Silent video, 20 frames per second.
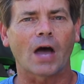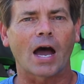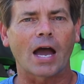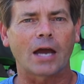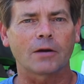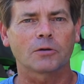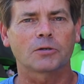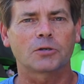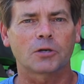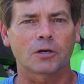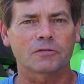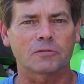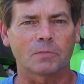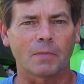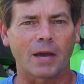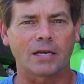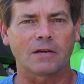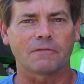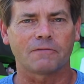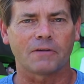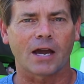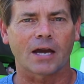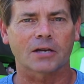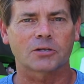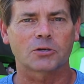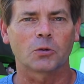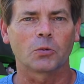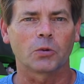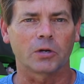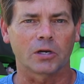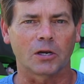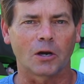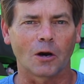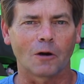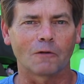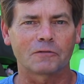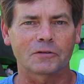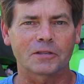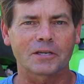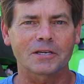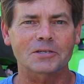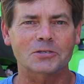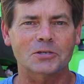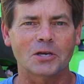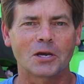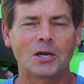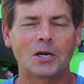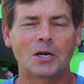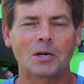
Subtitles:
HydroTurf's manufacturer wouldn't go for this,